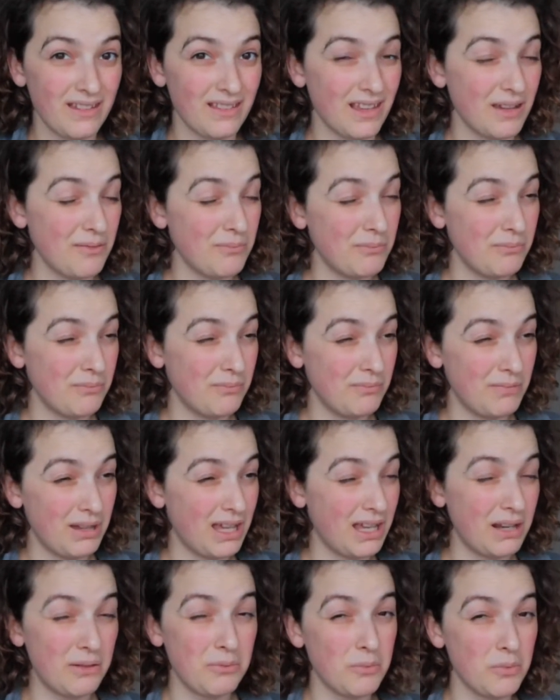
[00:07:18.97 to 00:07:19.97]
That
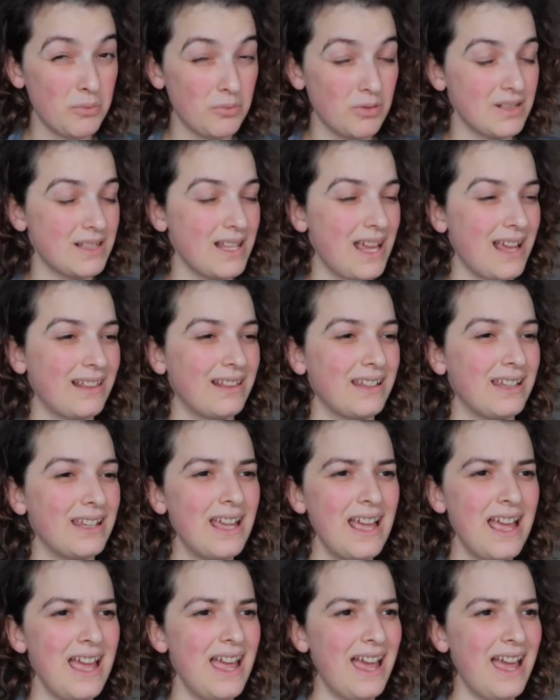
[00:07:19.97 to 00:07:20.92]
I don't remember exactly.